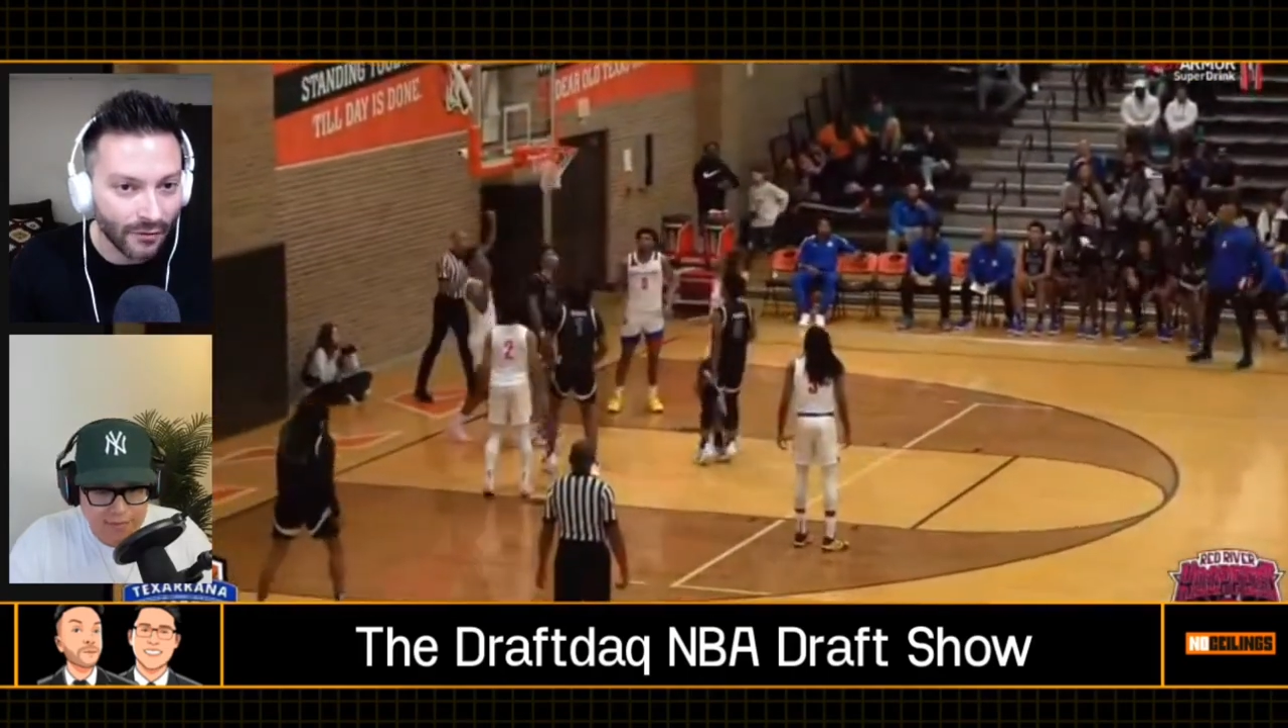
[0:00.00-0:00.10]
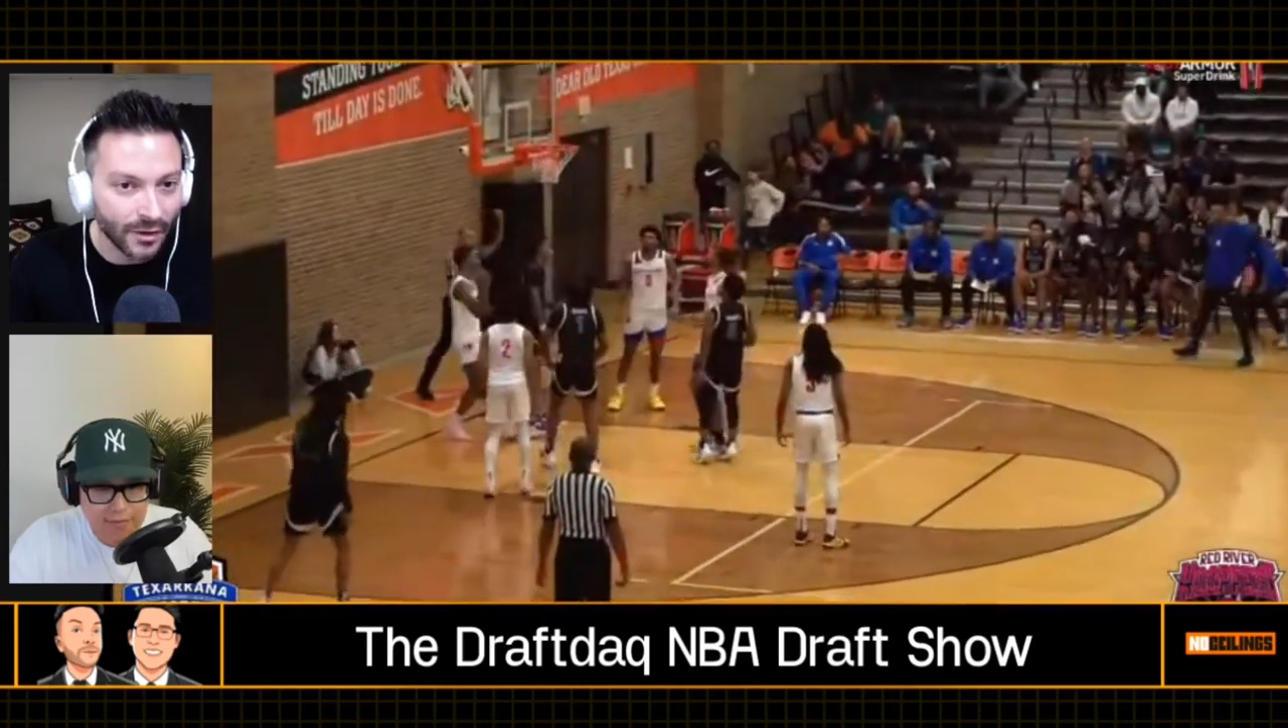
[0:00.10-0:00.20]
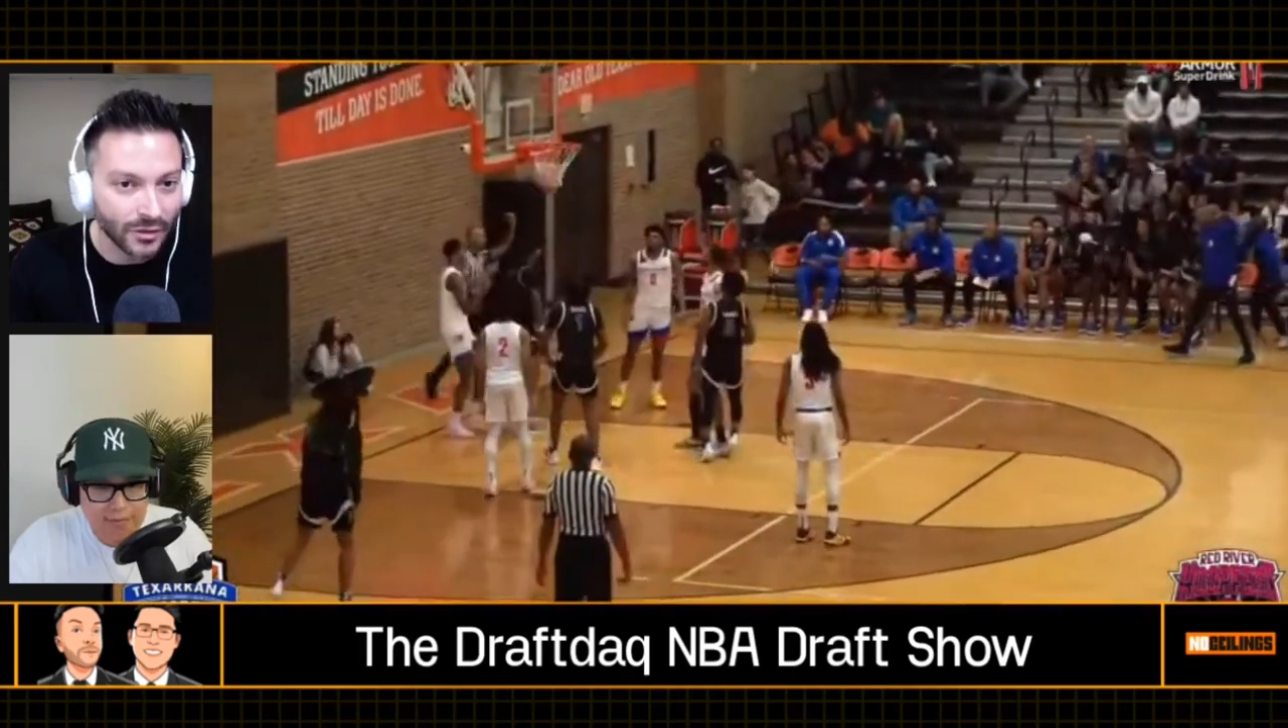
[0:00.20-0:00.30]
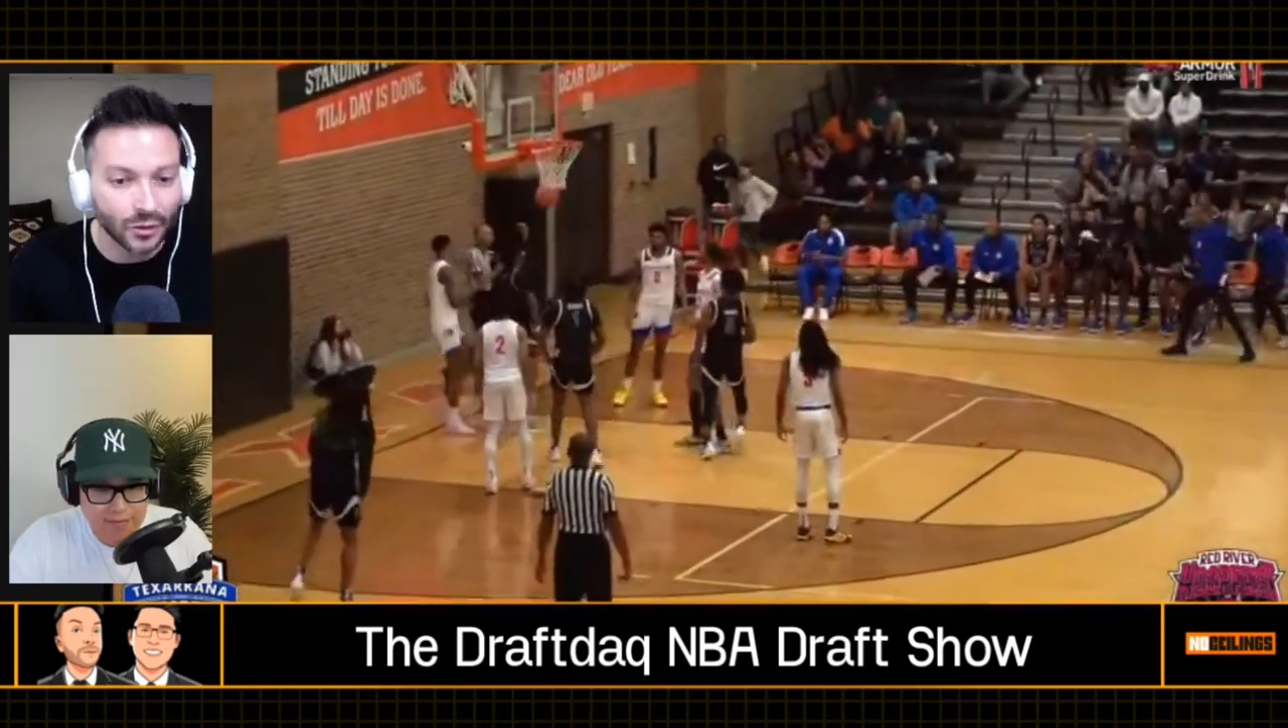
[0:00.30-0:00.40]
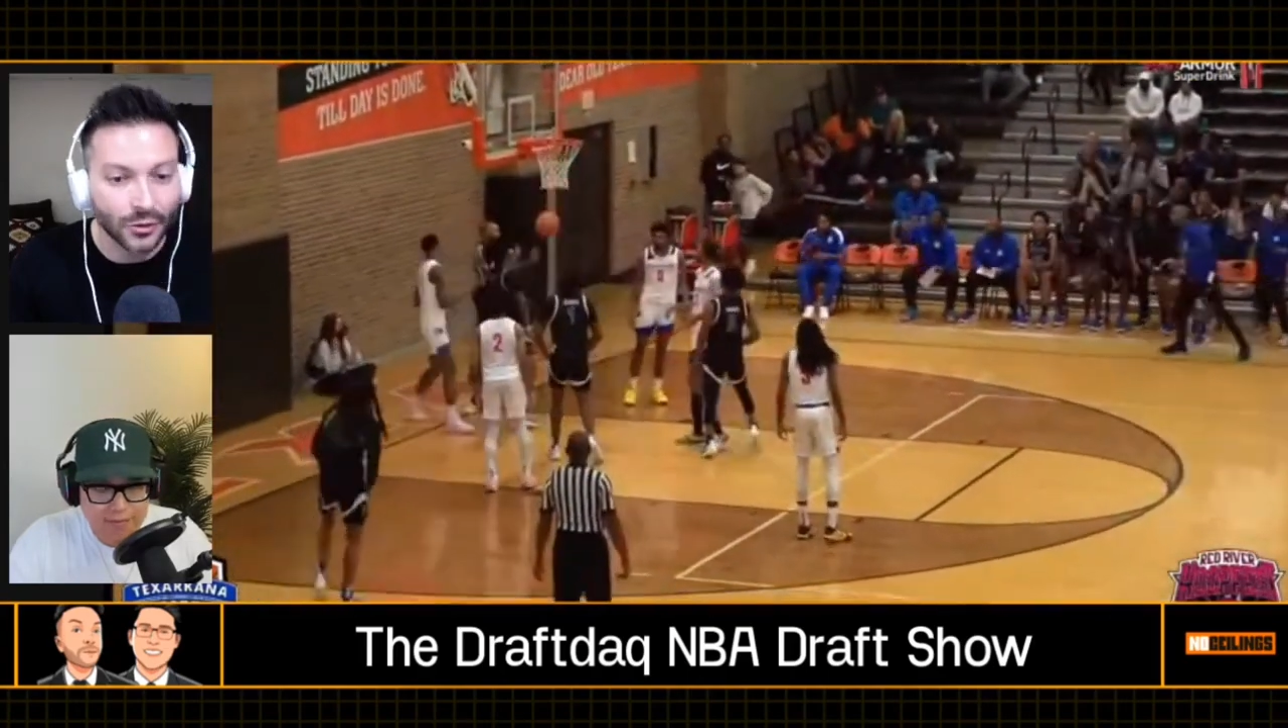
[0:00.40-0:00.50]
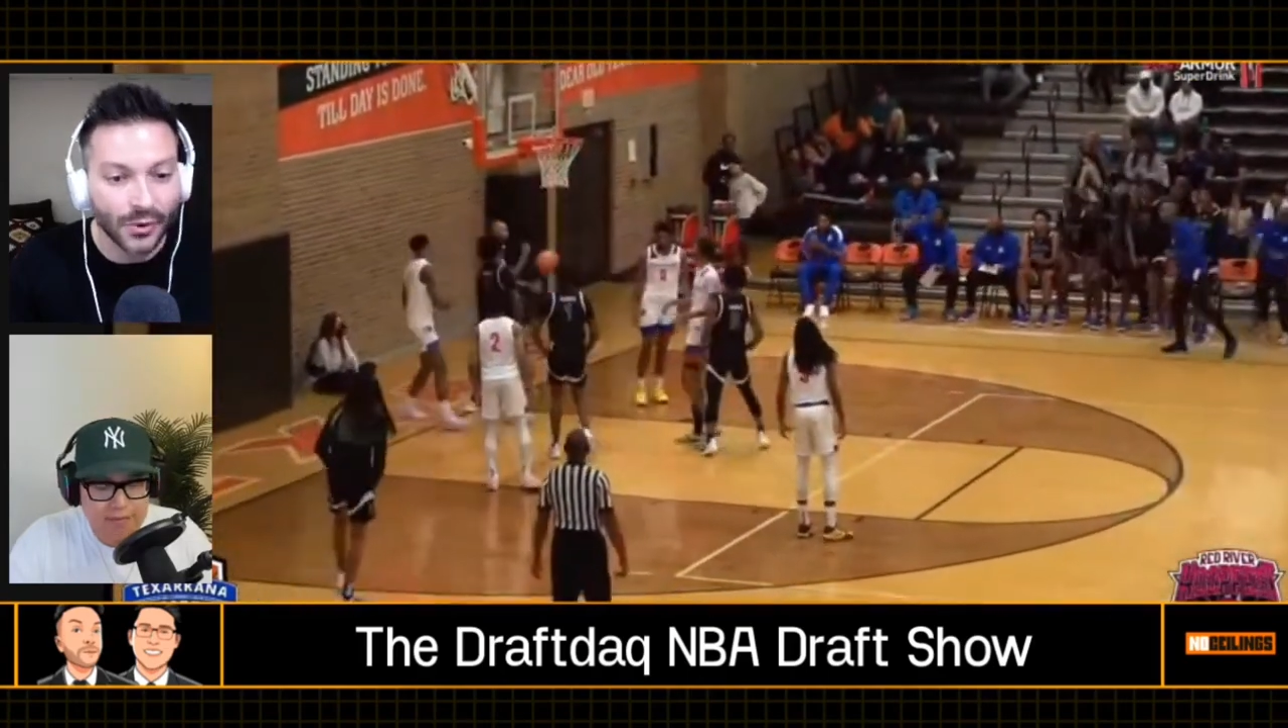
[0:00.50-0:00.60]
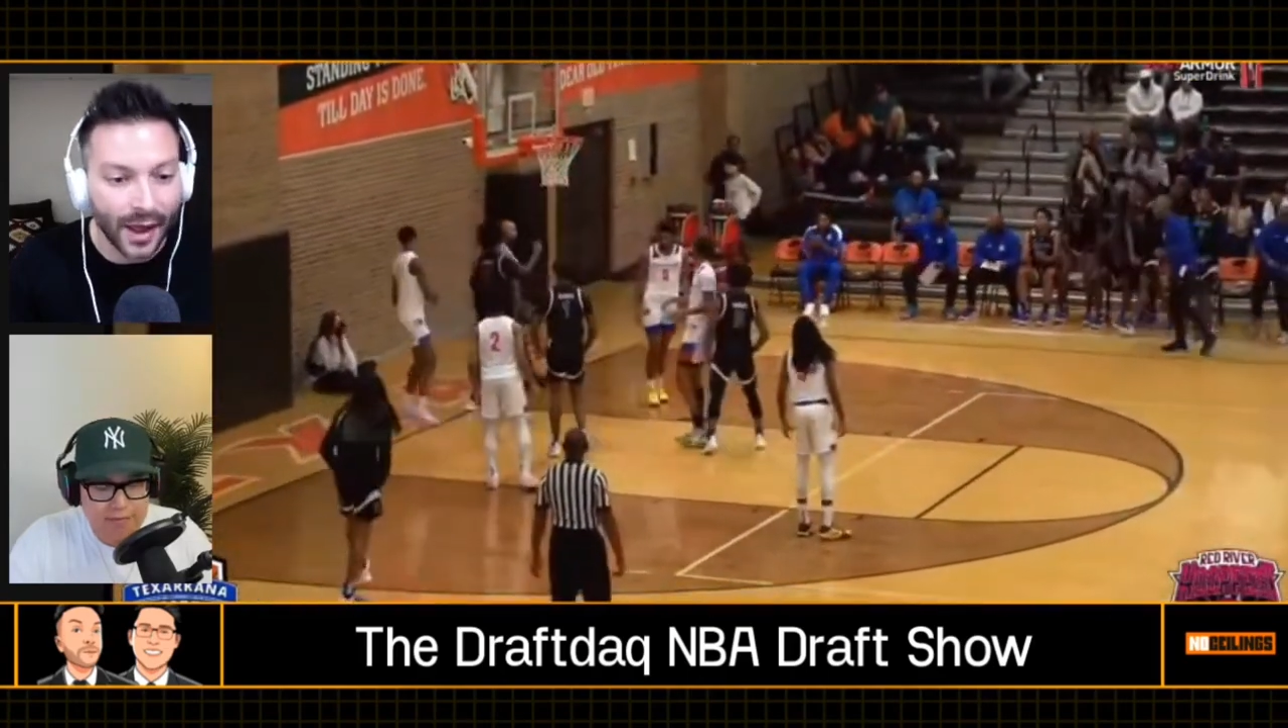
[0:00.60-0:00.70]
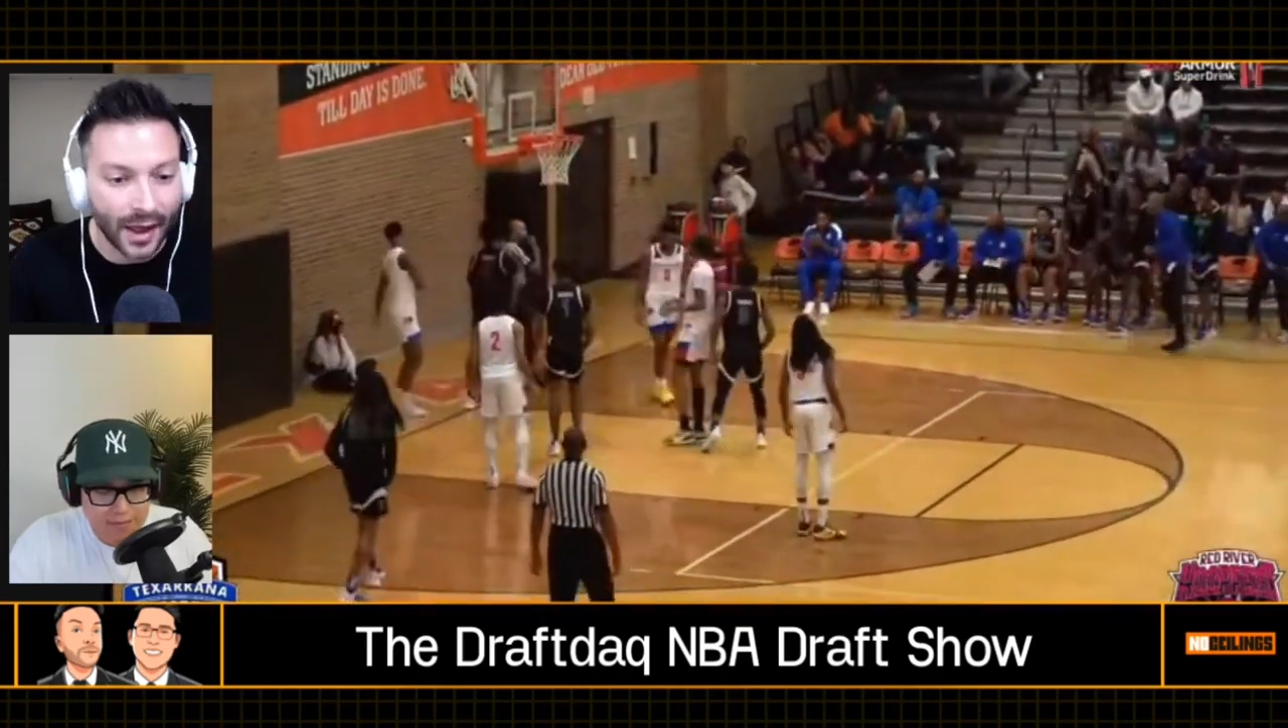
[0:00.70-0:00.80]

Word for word: finish through, and